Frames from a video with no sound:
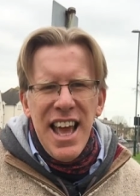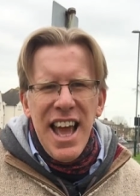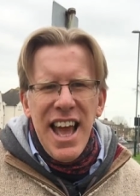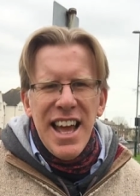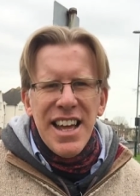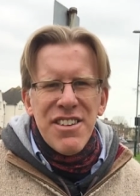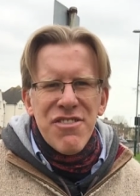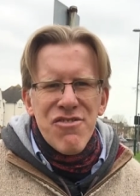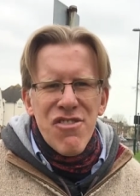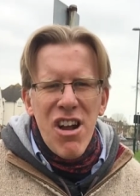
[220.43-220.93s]

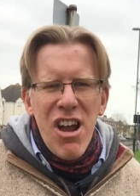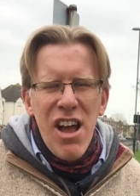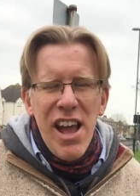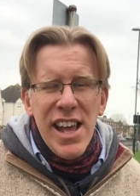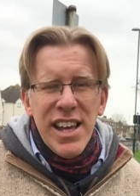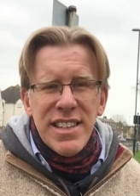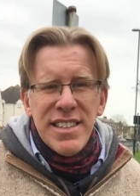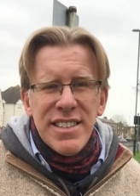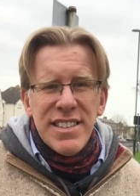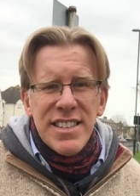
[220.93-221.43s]
and
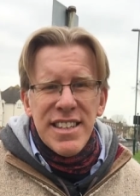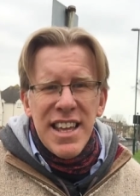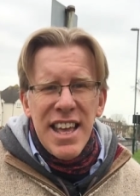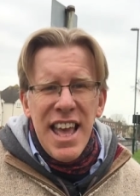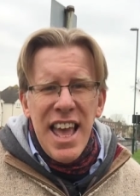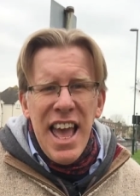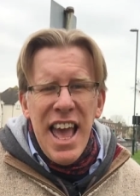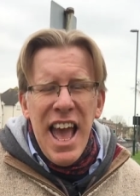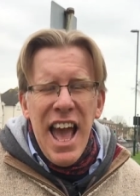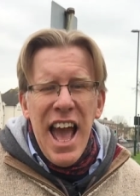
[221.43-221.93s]
rise,
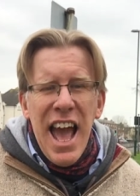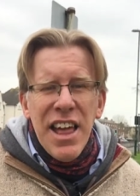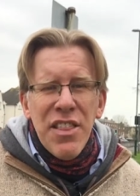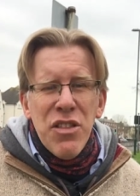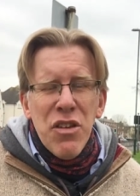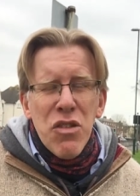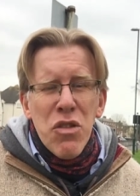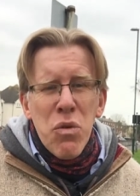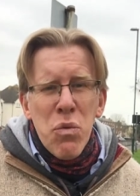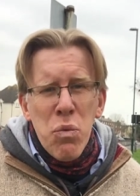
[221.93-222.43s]
and
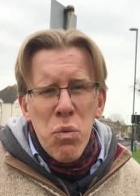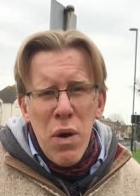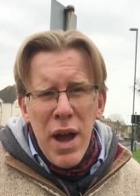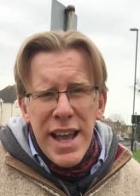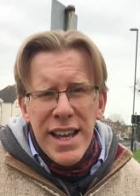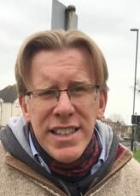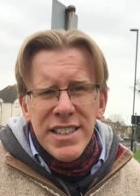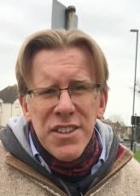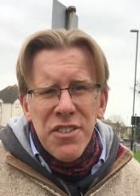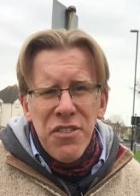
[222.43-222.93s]
that the
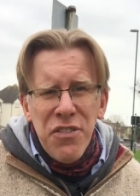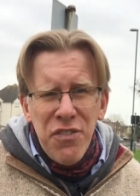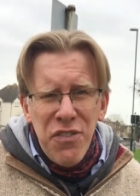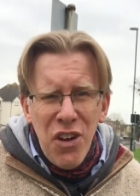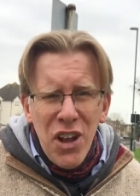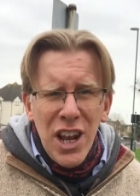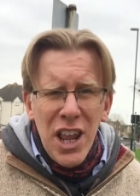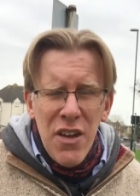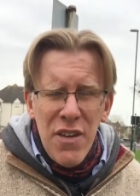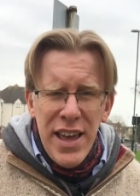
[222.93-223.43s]
way to
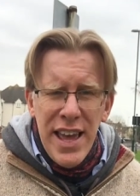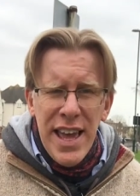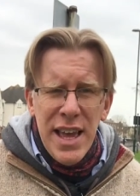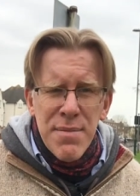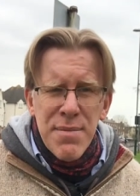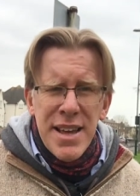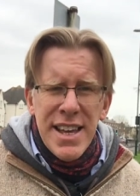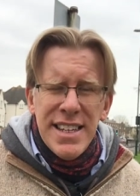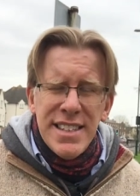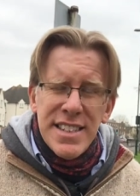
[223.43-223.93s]
follow
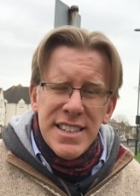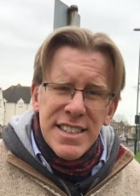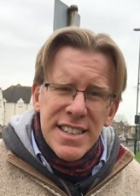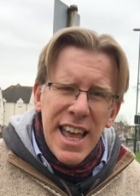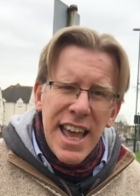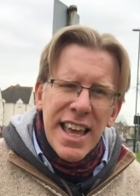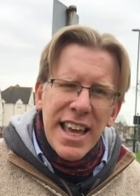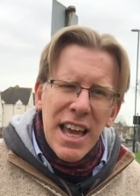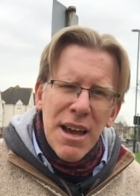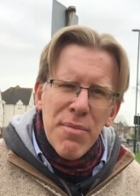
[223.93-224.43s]
him is to
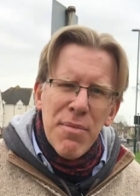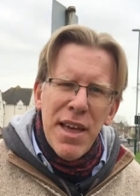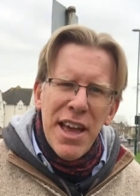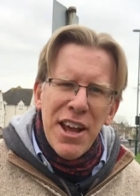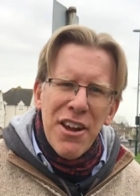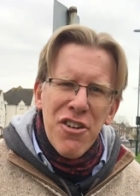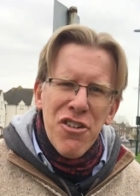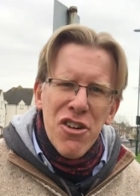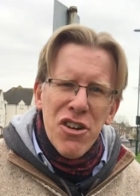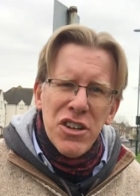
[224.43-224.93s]
take up their
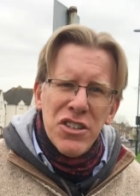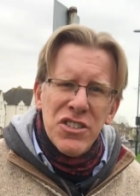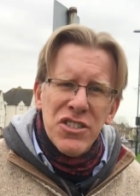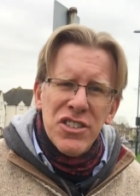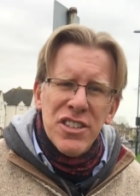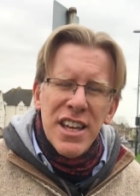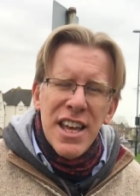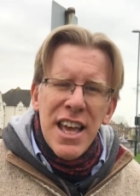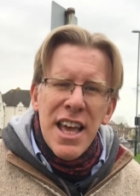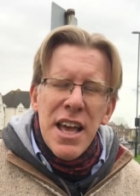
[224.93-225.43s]
cross.
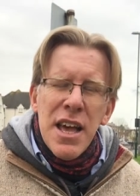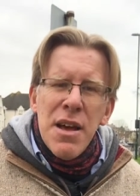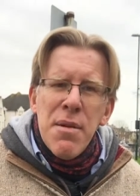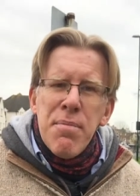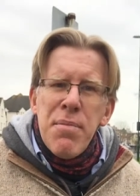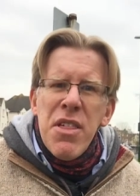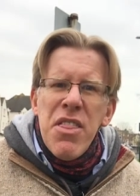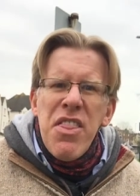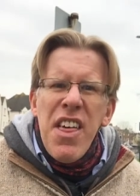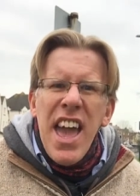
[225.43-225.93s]

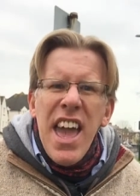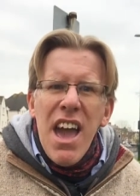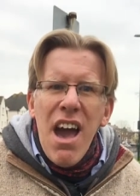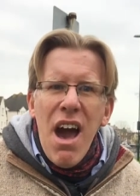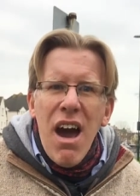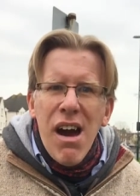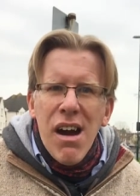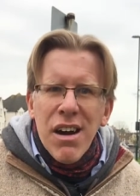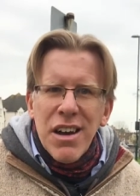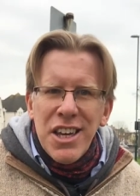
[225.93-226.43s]
But they are
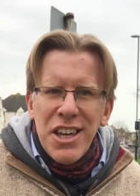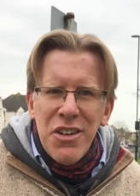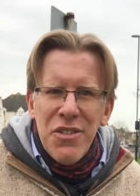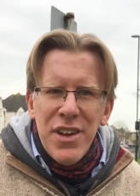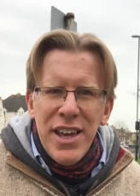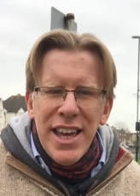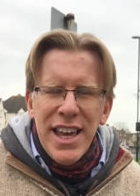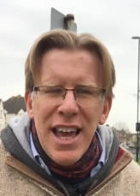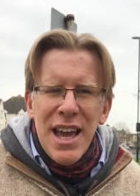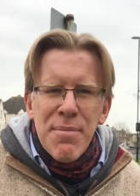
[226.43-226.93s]

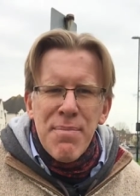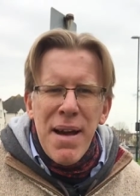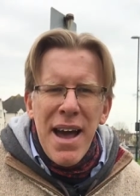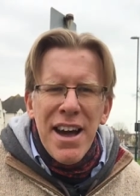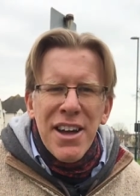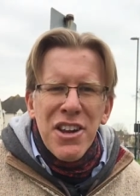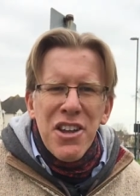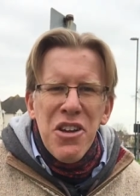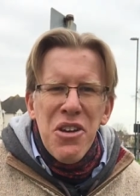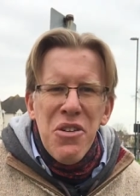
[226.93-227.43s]
arguing
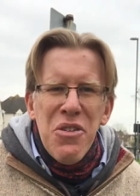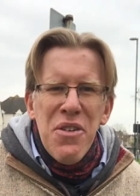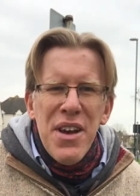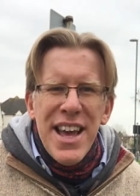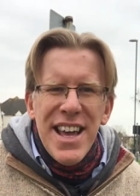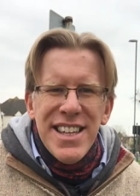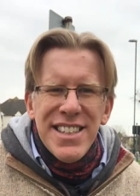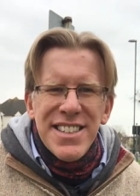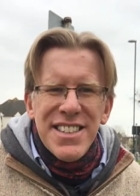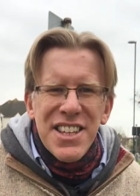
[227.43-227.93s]
about who
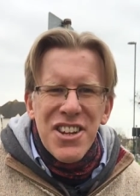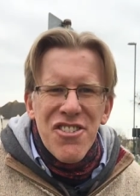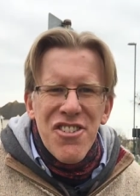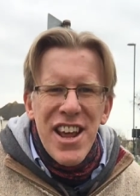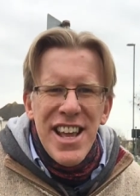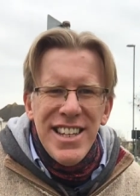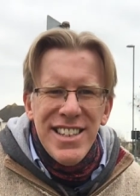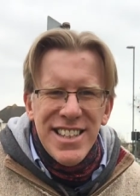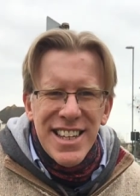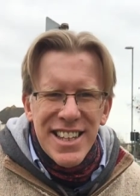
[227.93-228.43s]
is the
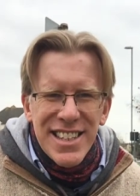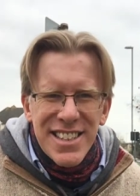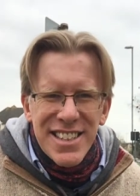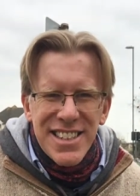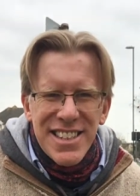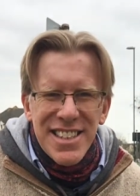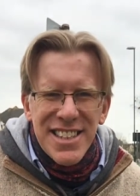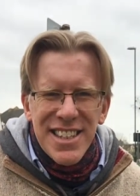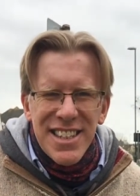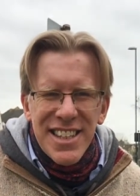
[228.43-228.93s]

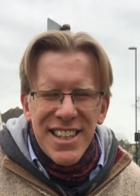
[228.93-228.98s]
greatest.